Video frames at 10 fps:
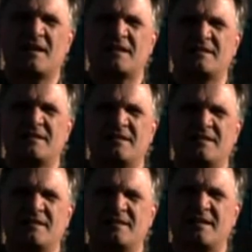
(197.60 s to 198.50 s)
got the,
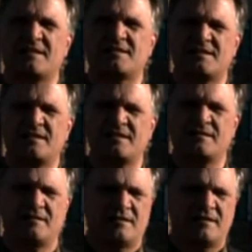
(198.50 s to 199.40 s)
the
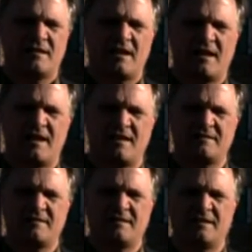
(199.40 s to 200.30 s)
testing
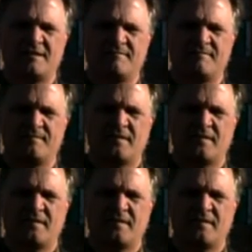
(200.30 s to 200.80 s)
and um,